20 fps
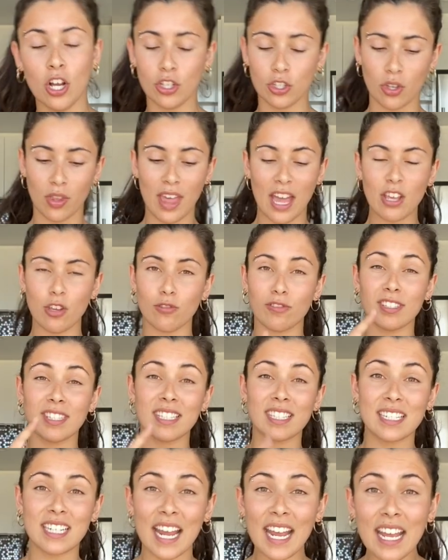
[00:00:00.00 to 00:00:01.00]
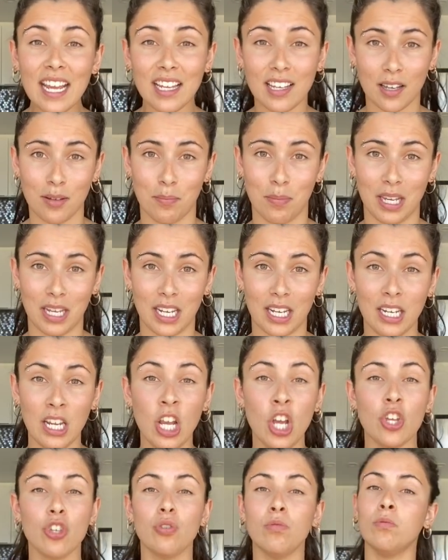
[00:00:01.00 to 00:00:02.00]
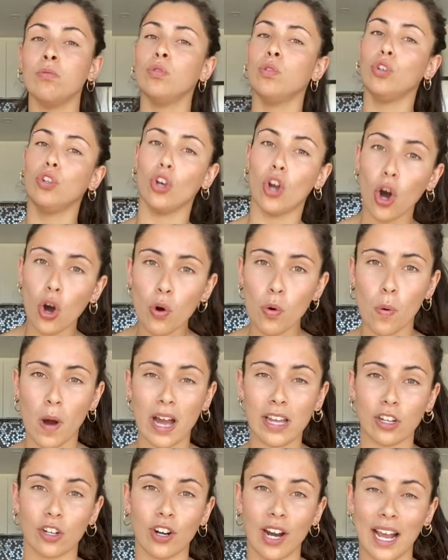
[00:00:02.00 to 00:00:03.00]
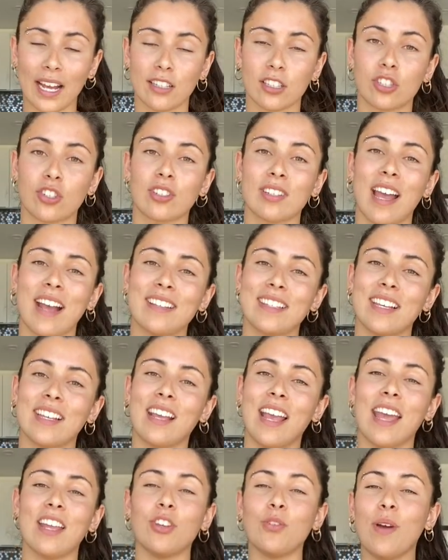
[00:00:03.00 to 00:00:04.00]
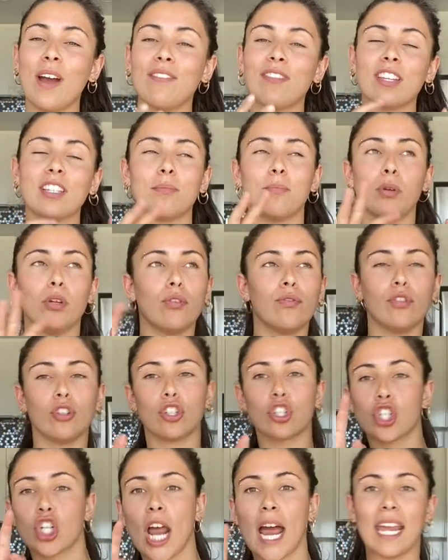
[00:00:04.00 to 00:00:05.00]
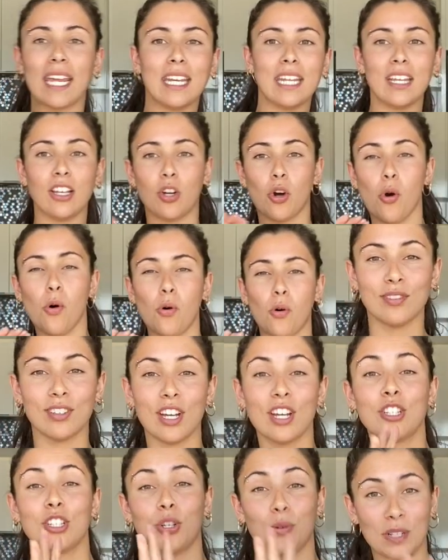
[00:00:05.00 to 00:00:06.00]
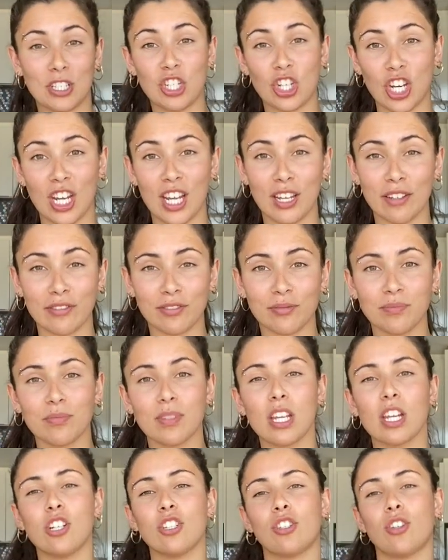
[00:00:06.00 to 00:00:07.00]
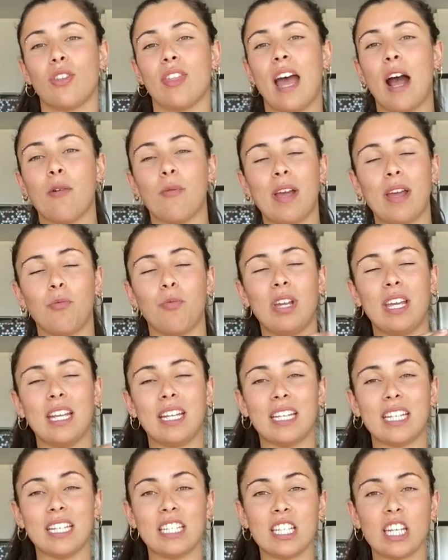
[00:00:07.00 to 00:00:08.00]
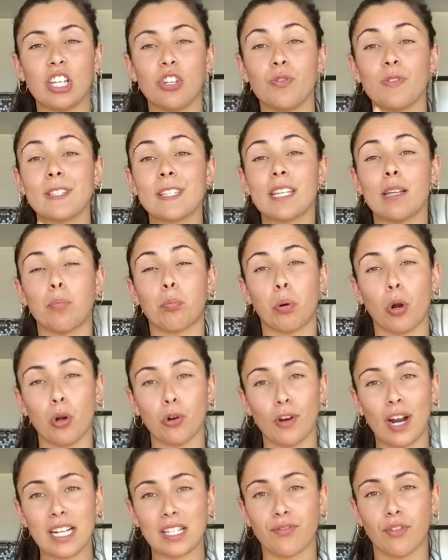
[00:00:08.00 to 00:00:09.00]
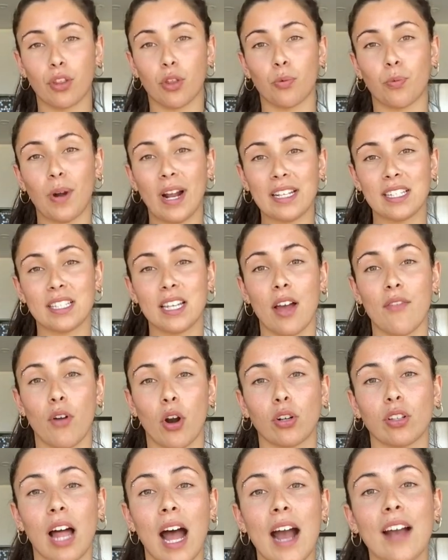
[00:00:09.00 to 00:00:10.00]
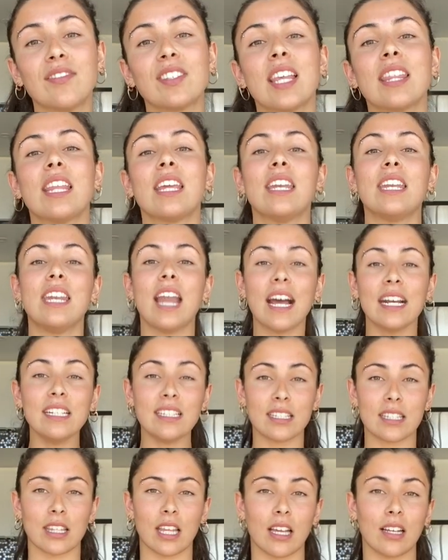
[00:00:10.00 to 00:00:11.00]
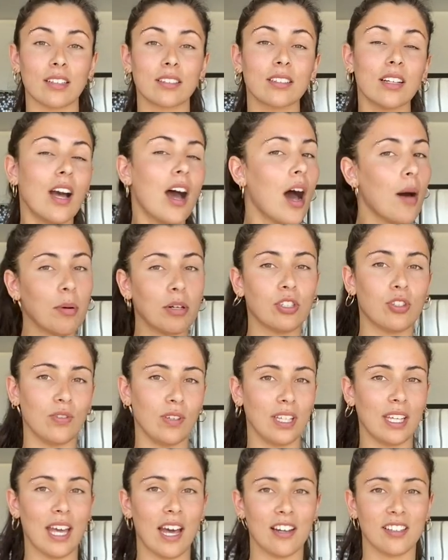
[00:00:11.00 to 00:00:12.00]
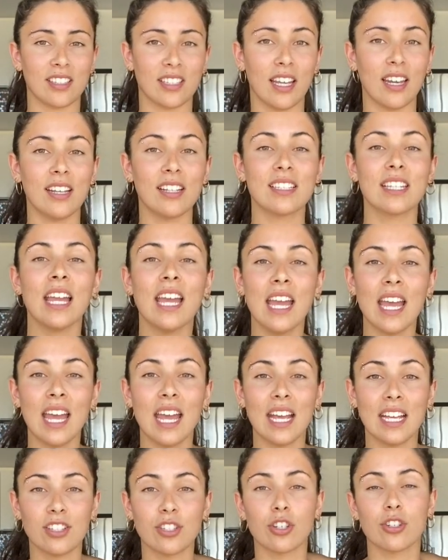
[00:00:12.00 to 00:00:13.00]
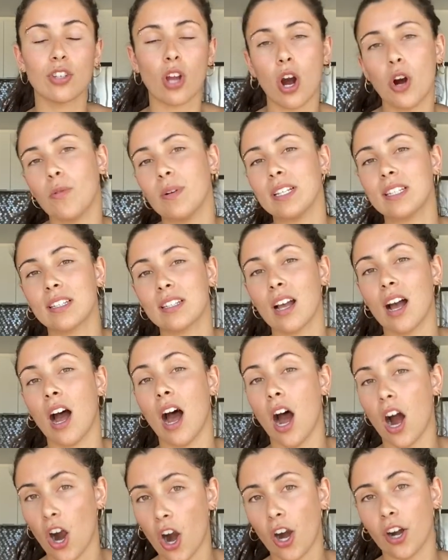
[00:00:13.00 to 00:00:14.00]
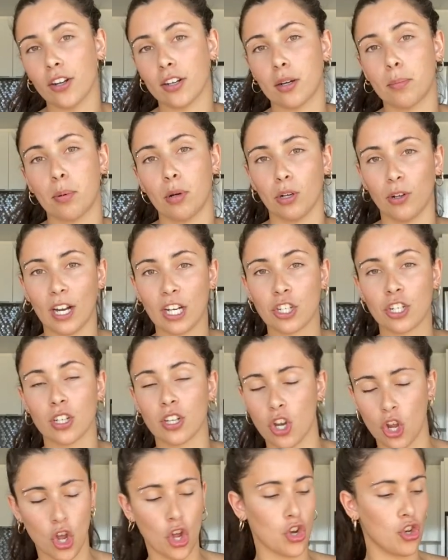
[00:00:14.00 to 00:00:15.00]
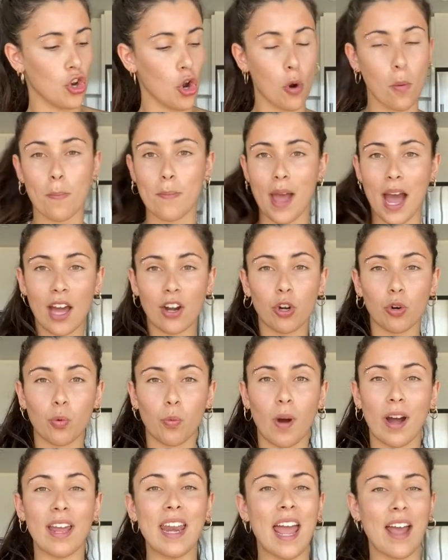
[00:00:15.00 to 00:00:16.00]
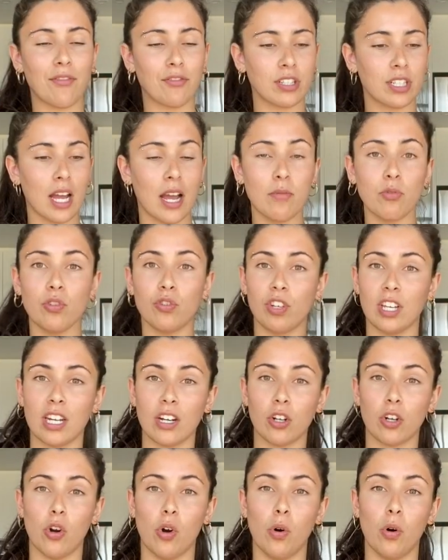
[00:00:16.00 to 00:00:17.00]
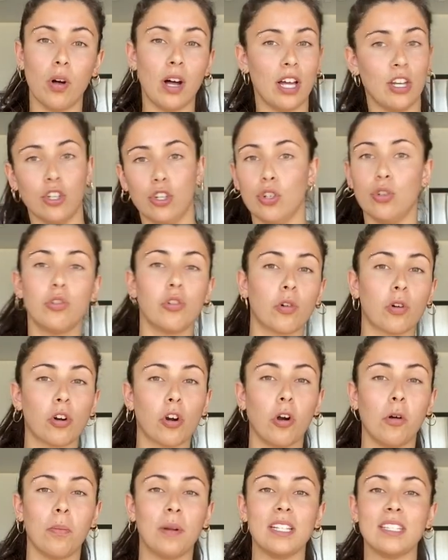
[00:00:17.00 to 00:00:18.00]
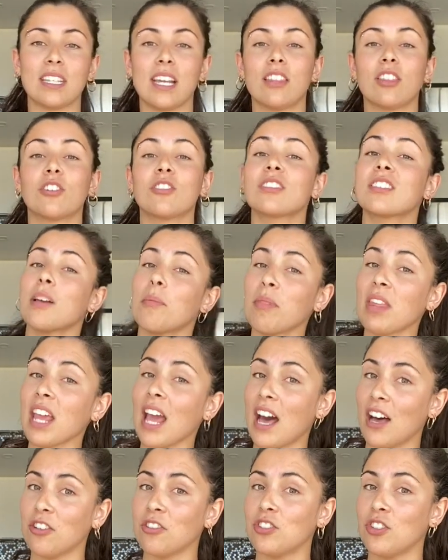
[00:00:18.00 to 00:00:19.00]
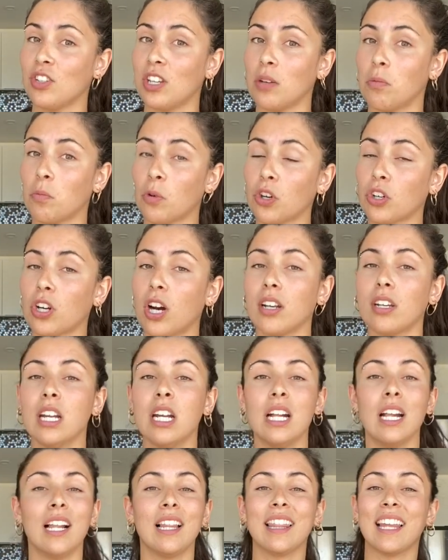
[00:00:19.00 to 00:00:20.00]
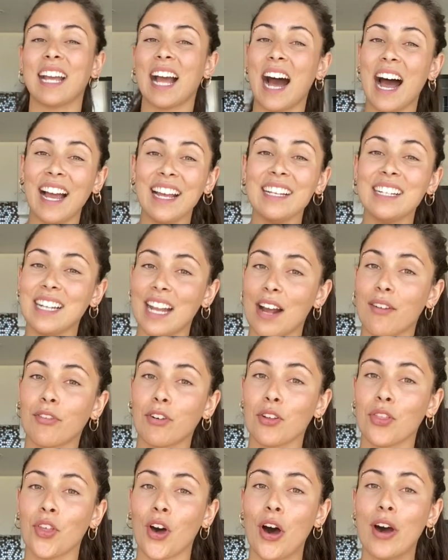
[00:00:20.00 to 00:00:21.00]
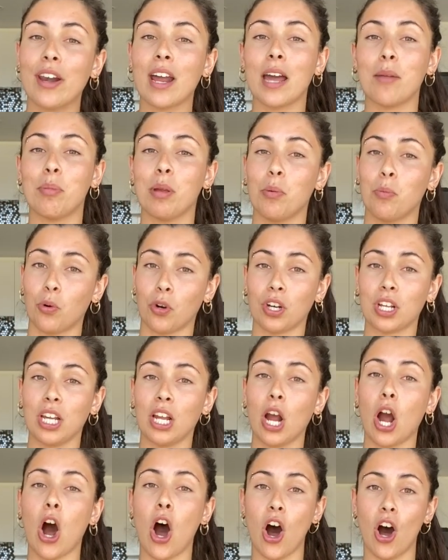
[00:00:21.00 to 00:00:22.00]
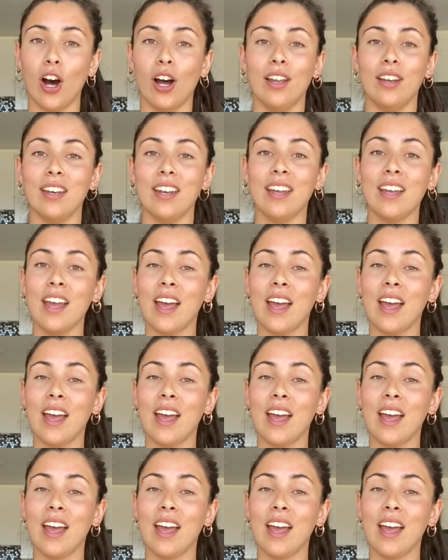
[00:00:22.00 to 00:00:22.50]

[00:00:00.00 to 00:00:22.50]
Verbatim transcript: so that you stay committed, you know why you're exercising and you have this beautiful shiny goal to achieve so that way we can continuously progress for the rest of our lives. And the nice thing about doing calisthenics is there's always a harder progression. No matter what, every time you get a goal, a new door opens and there's something else you can work on. Like I never thought I'd be working on